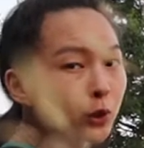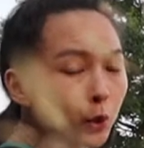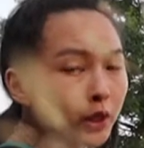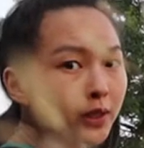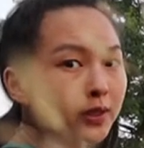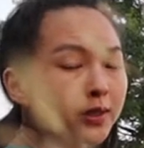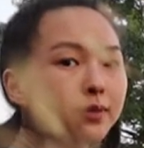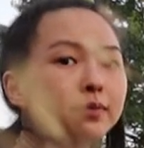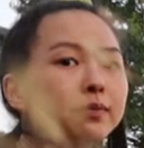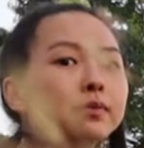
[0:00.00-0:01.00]
squirrels.
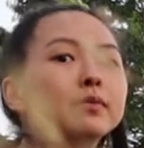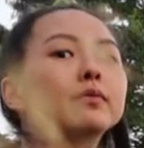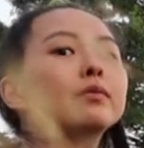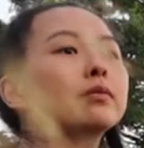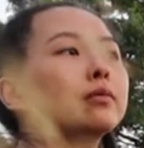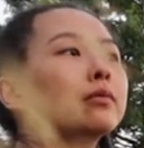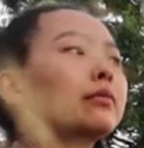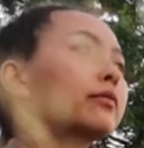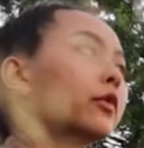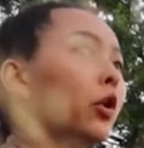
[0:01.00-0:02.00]

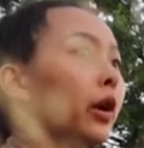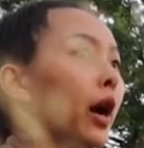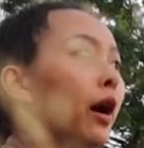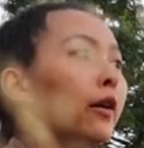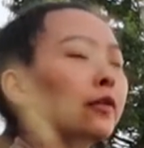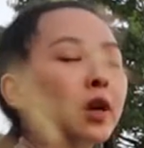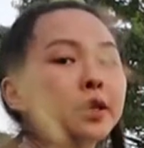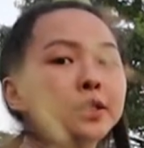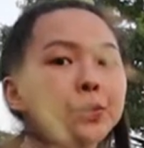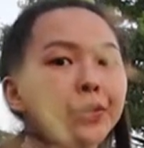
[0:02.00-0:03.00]
Or a
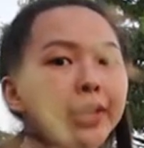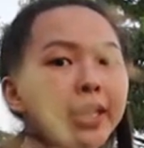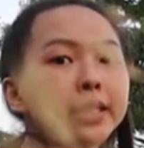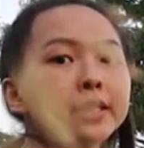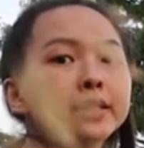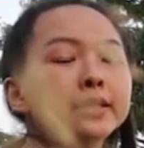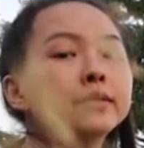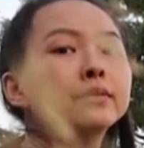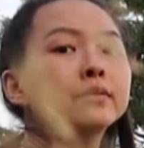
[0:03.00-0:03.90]
flying squirrel, at least.